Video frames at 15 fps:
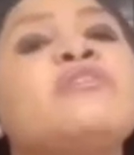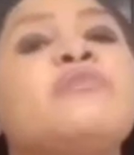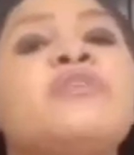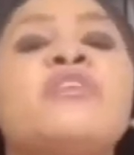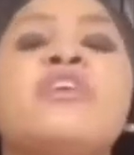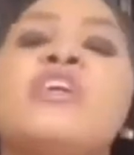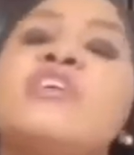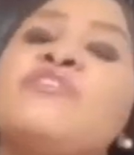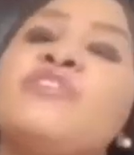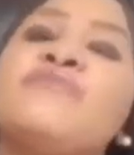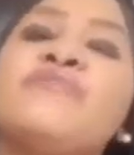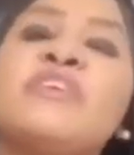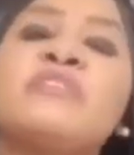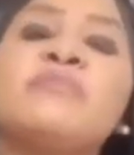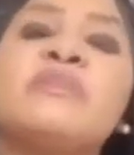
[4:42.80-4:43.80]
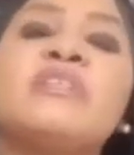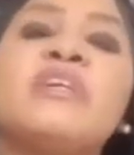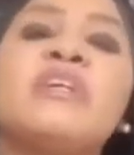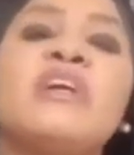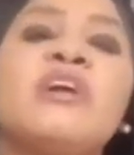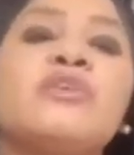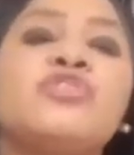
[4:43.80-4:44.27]
the money in your investment
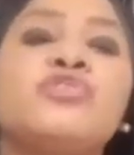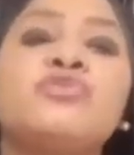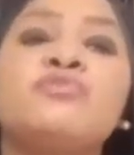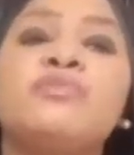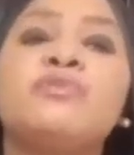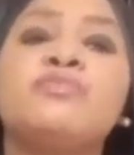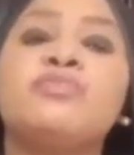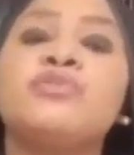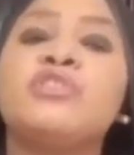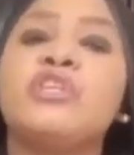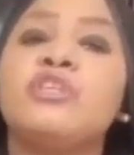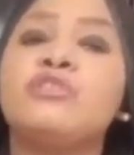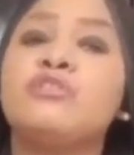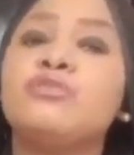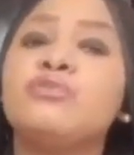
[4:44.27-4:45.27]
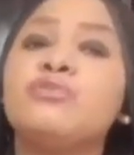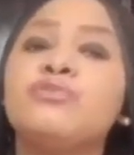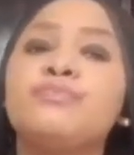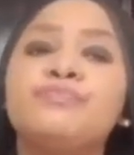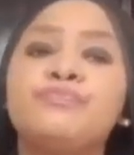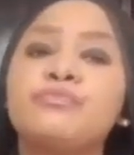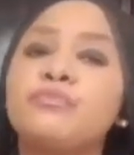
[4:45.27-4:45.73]
account should be put
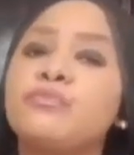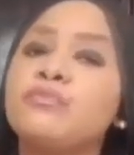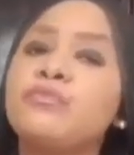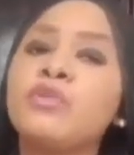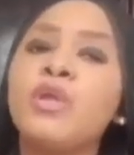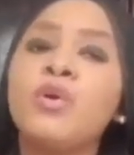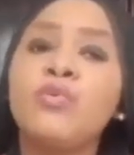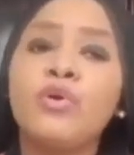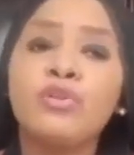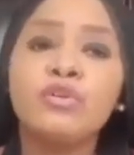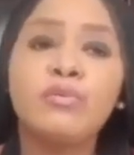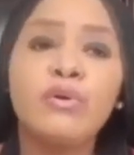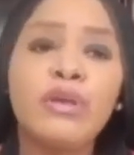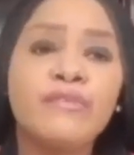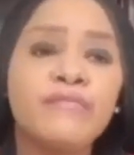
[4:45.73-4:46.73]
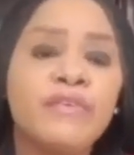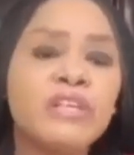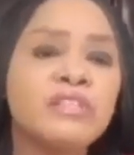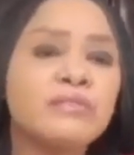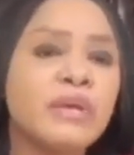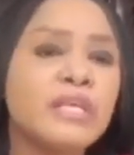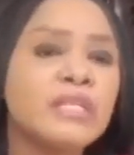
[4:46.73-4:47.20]
into one-on-one
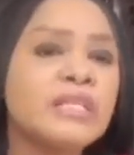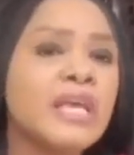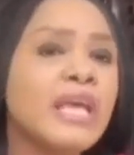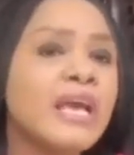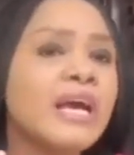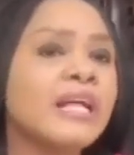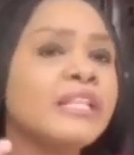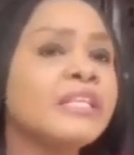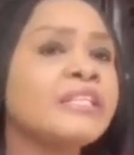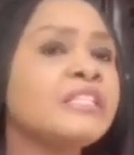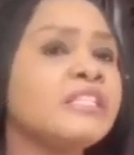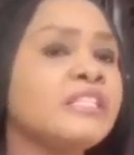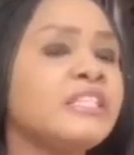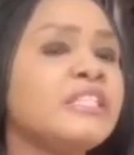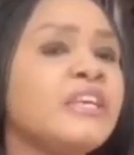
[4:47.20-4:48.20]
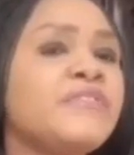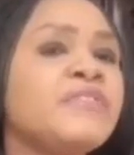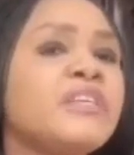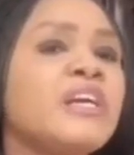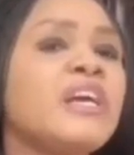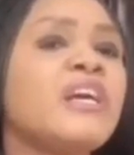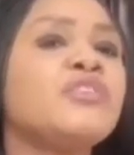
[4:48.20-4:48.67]
investments, and the savings
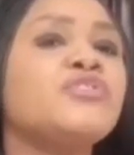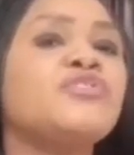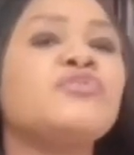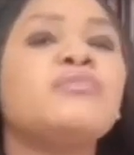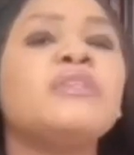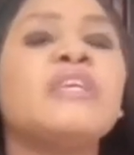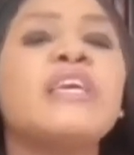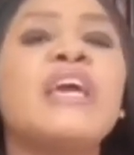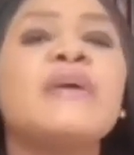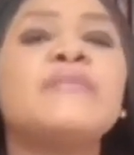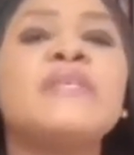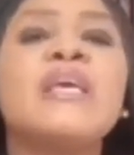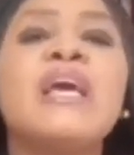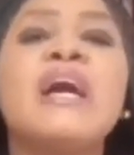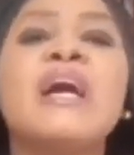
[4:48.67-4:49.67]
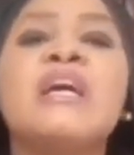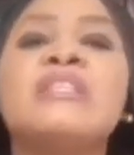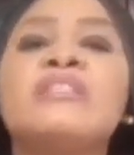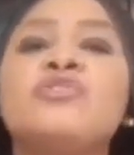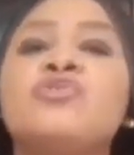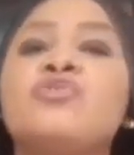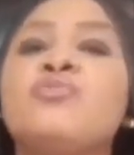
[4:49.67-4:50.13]
account should be kept
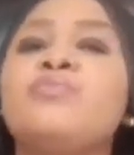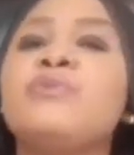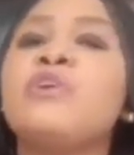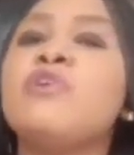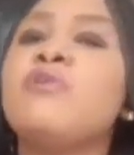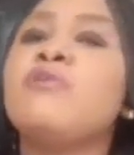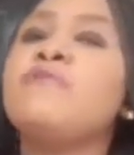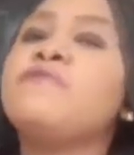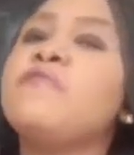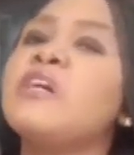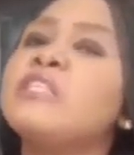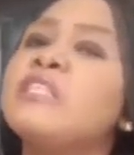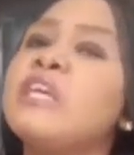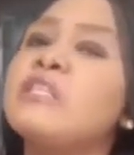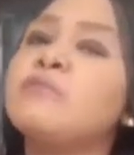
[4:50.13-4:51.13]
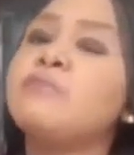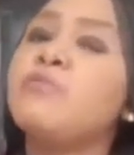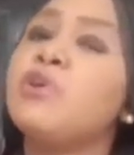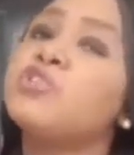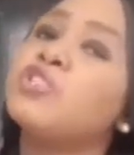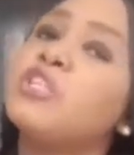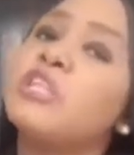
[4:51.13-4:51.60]
to be converted
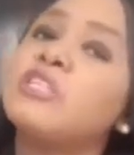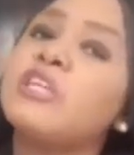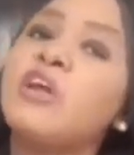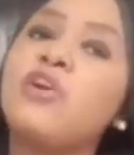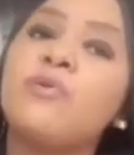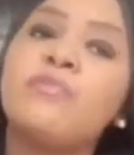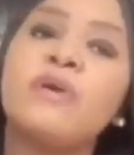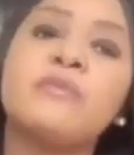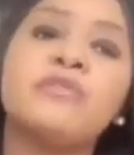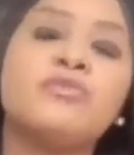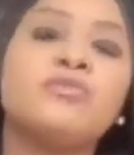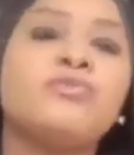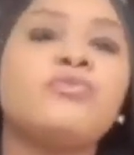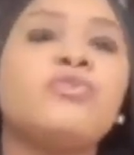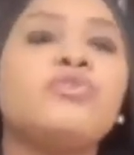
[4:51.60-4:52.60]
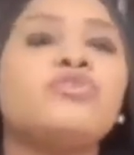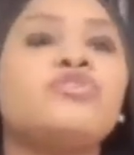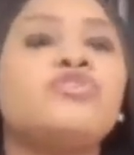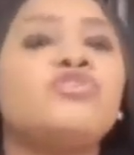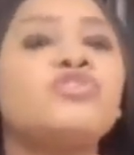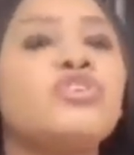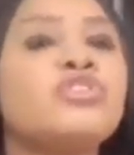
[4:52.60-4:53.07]
much later on, probably to
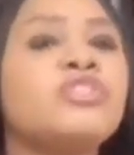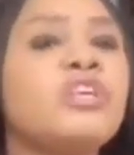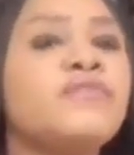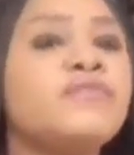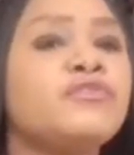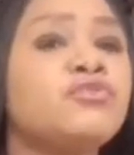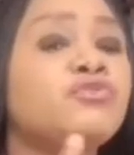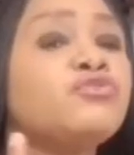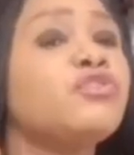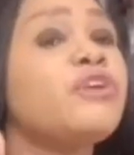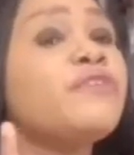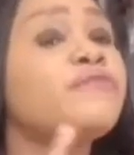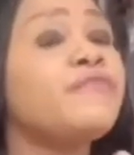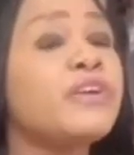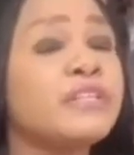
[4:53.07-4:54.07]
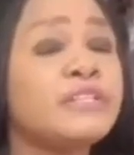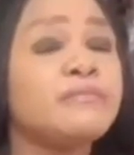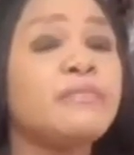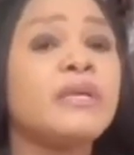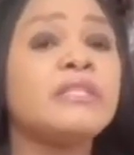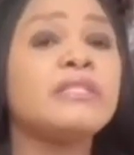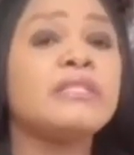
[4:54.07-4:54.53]
your savings, to your
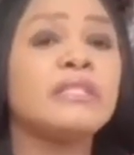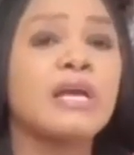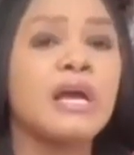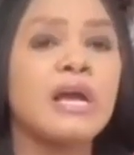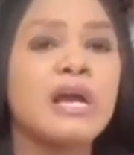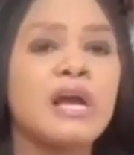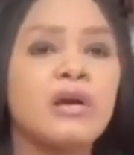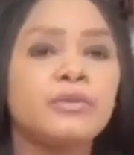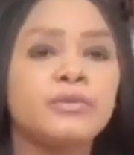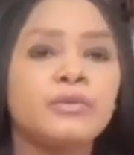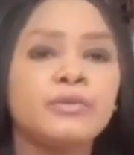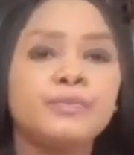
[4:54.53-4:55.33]
investment account.